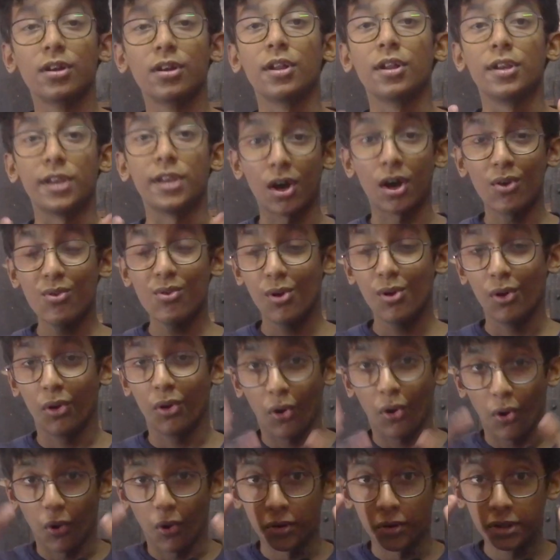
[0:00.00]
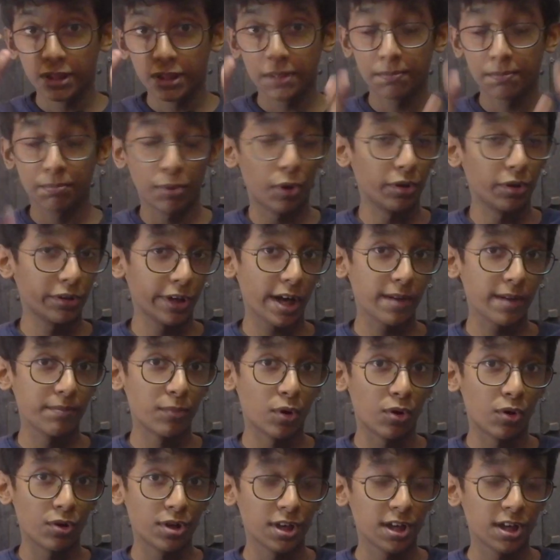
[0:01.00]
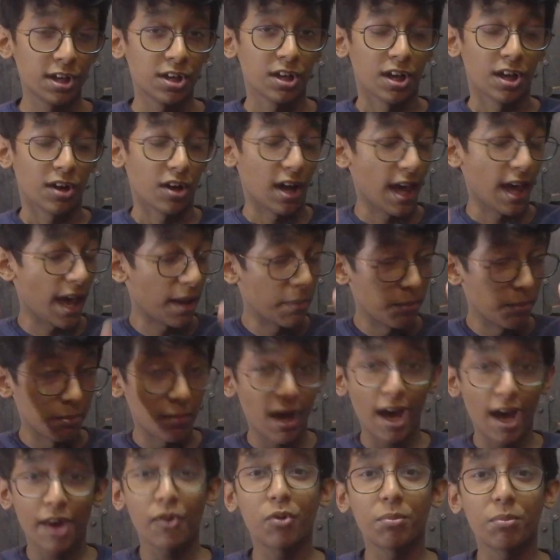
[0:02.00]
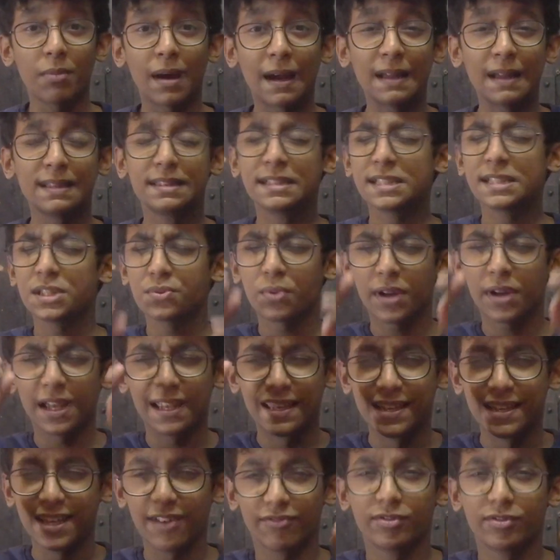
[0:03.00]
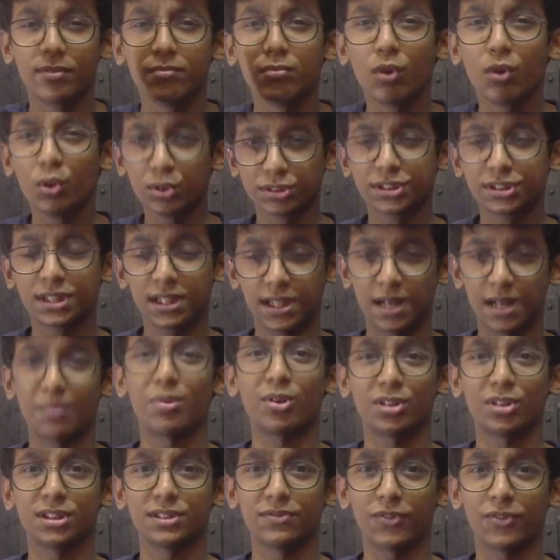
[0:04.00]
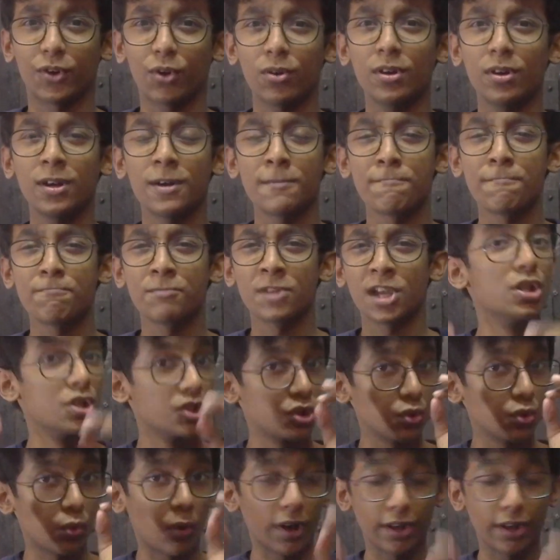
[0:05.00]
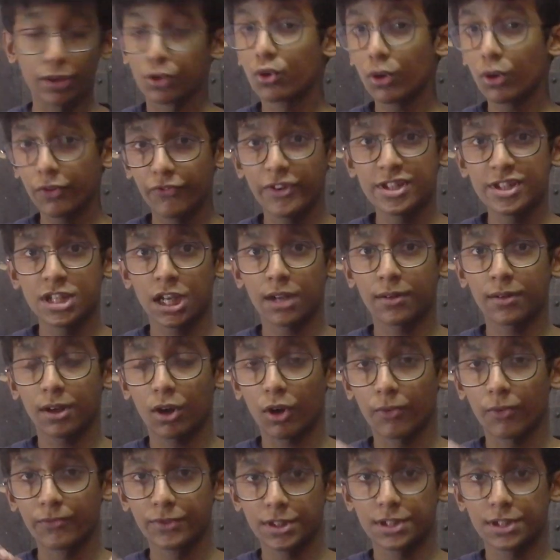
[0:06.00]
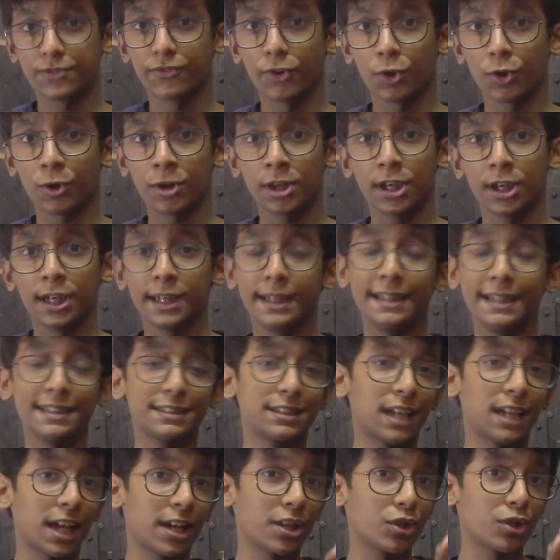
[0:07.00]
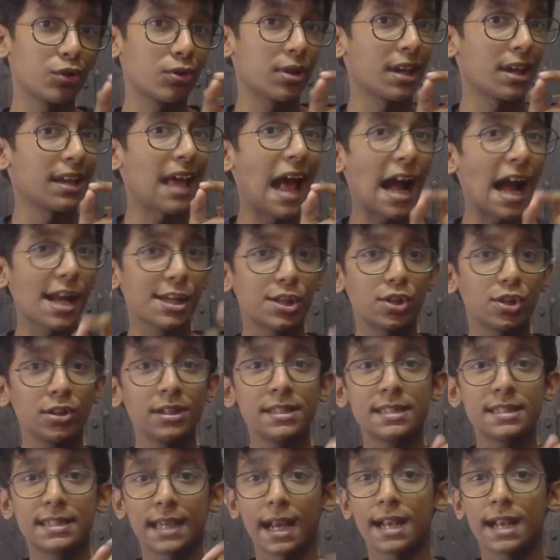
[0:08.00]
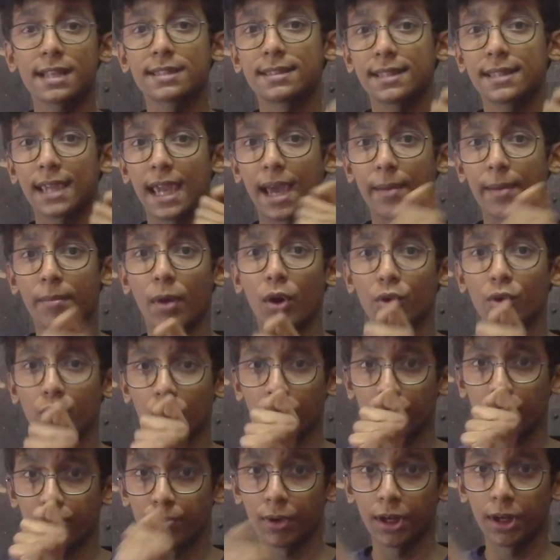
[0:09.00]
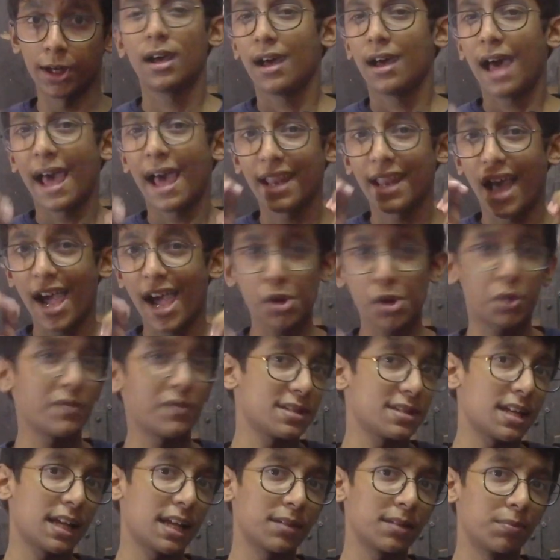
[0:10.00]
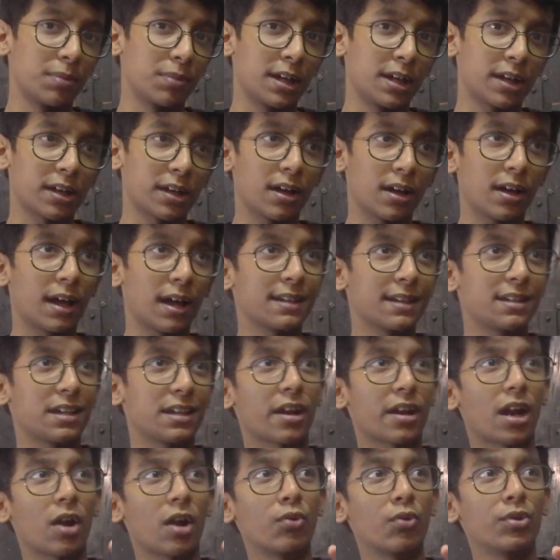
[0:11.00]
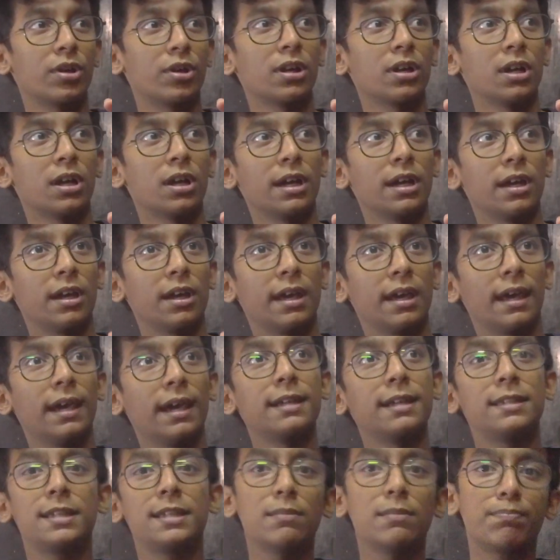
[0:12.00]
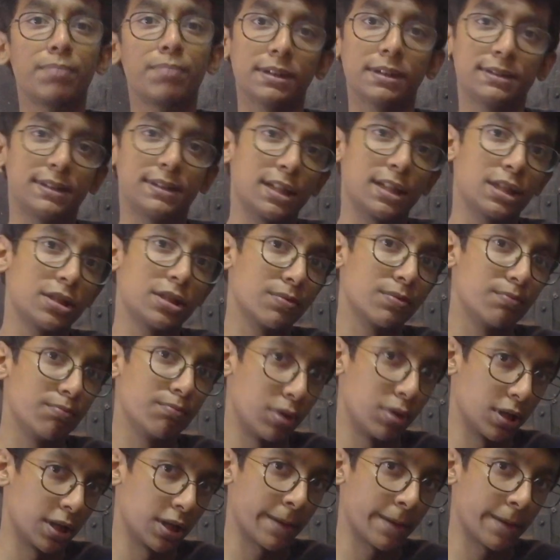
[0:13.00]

Now onto the portrait mode. And man oh man, this is what I love the most about this phone. So one good feature of this phone is that you can actually change the amount of blur, and I always like the blur at around 80% blur.